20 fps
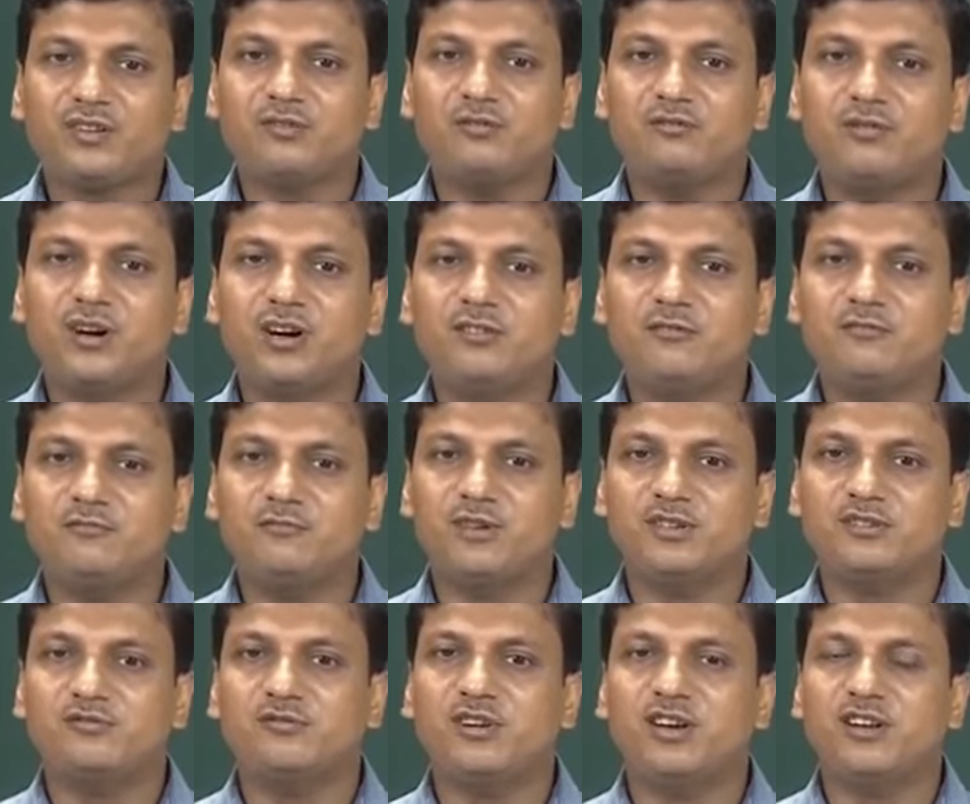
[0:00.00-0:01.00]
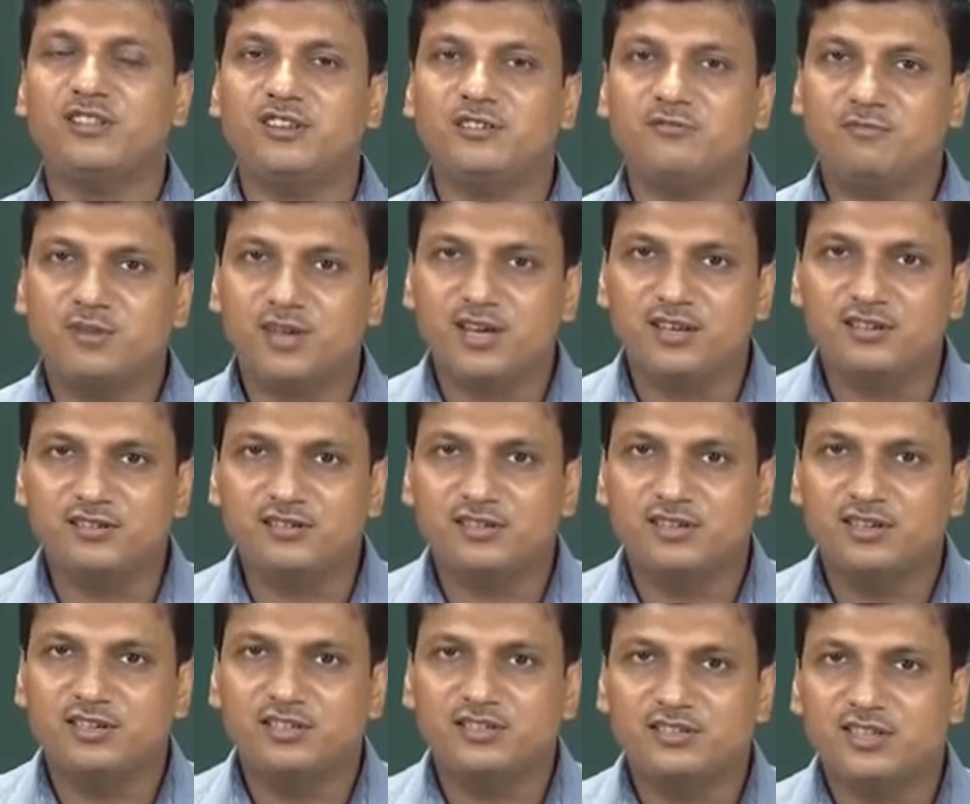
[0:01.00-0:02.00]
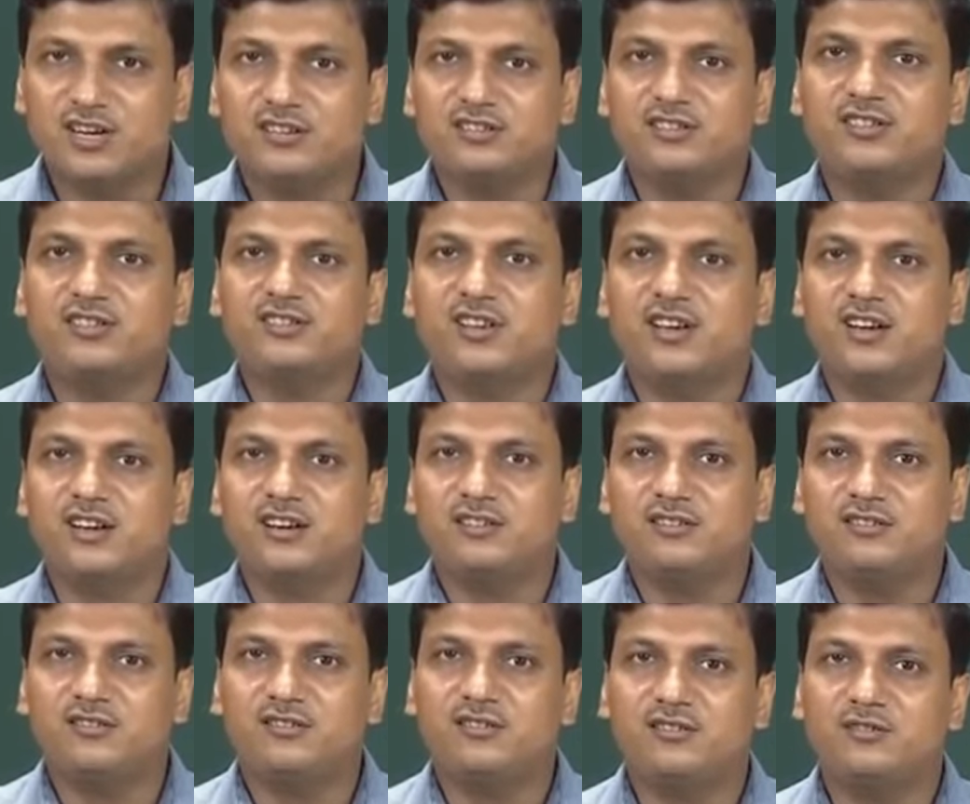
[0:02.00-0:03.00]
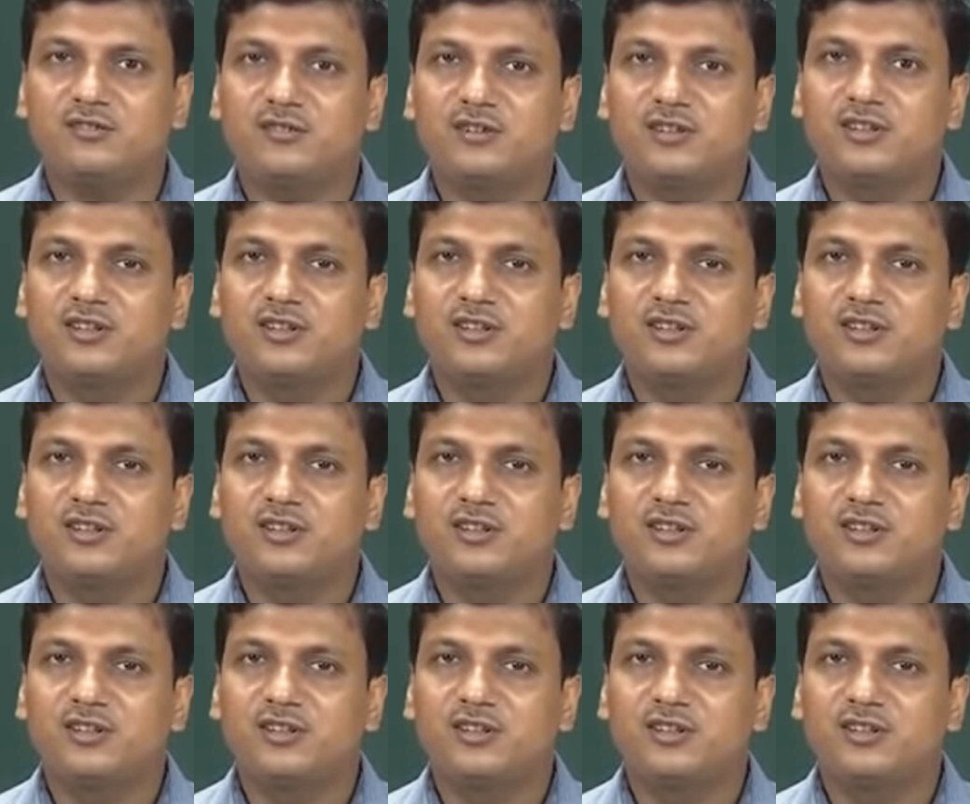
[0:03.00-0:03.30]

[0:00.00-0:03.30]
one phase to another phase chances are, or